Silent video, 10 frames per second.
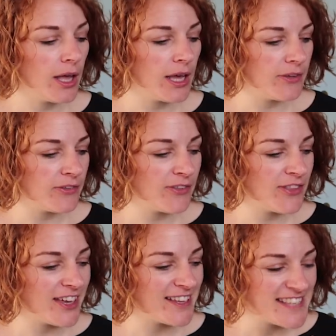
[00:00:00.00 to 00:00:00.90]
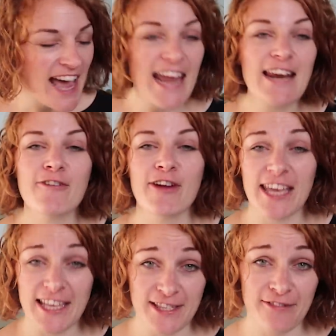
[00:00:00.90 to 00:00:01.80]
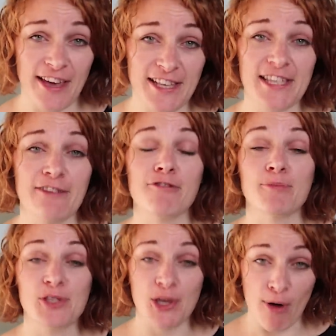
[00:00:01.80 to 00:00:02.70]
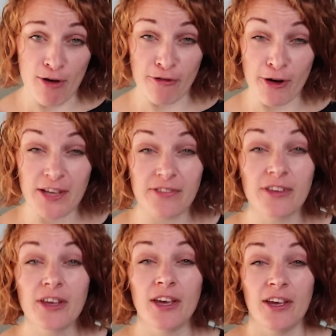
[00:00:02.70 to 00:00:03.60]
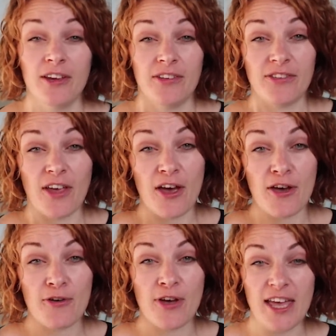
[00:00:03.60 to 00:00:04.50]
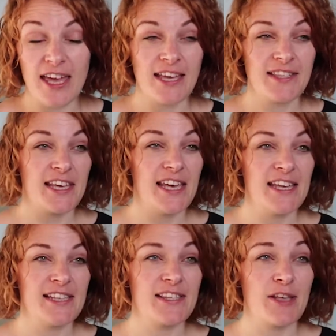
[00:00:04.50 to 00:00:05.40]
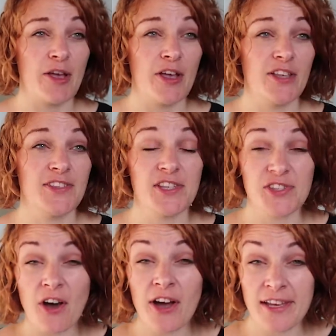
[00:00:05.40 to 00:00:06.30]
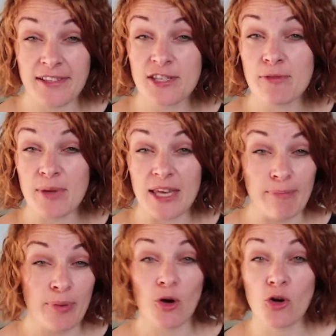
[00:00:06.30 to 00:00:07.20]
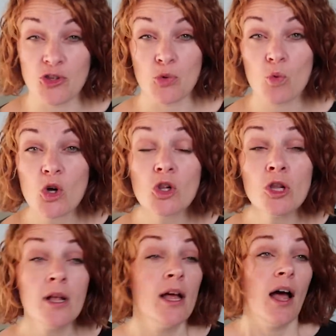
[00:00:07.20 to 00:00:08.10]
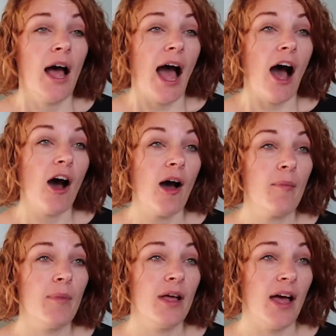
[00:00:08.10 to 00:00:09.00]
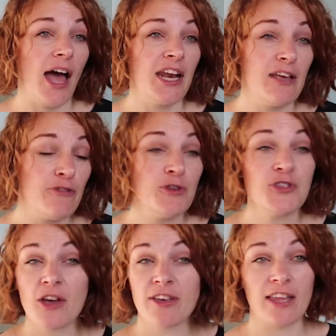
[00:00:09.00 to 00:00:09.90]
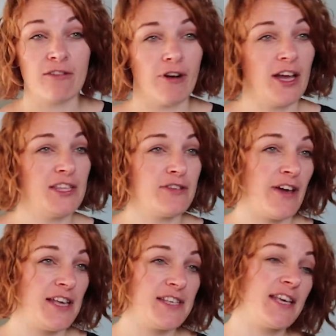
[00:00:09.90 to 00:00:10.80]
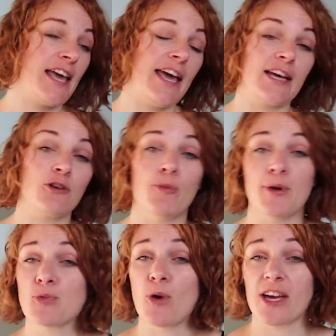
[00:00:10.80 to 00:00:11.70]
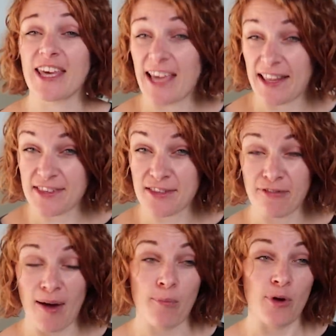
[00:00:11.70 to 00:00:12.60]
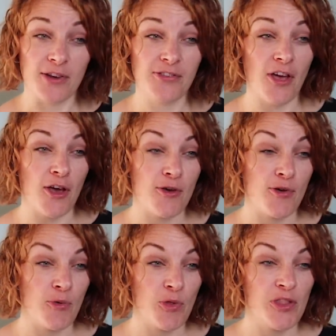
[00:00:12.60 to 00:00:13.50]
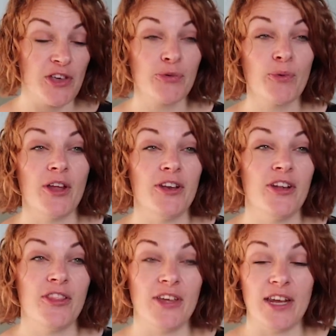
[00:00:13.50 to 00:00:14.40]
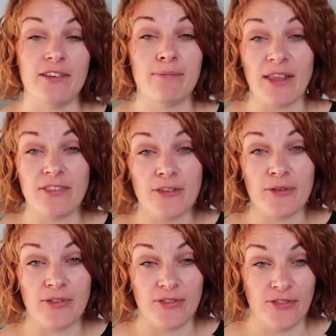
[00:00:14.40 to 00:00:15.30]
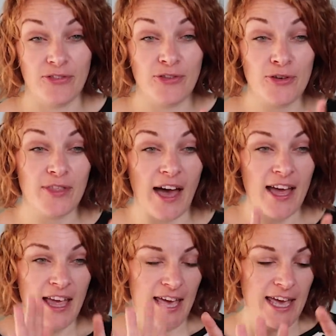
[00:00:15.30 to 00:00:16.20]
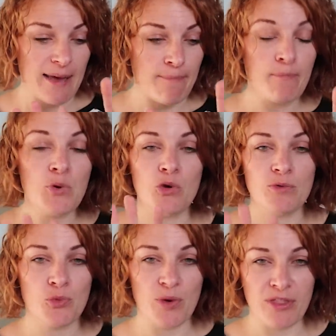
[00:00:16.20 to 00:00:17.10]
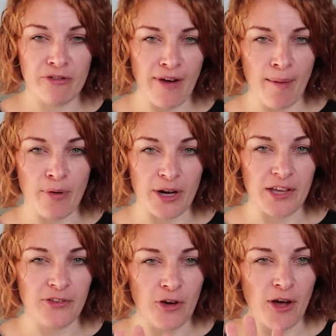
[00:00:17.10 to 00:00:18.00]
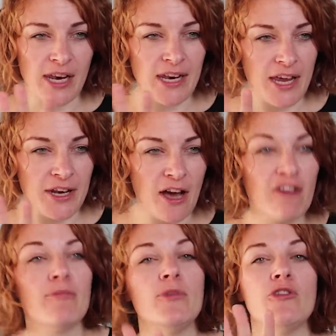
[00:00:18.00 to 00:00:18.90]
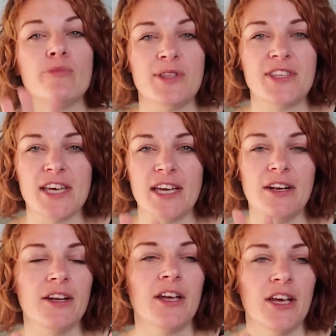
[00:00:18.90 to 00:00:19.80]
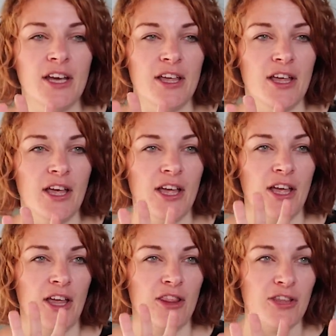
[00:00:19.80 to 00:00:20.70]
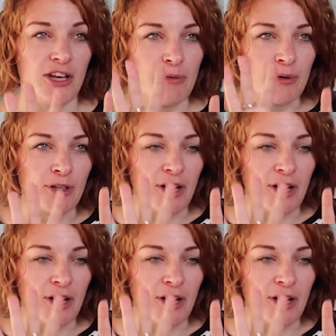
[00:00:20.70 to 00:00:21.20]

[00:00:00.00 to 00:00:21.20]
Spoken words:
it's the tailoring interfacing from Sew Over It. So it is designed to be put onto wool, and if you don't get the right interfacing, it can almost work against the fabric. So this one that is meant to do that, it moves with the fabric. It's got enough movement in that it will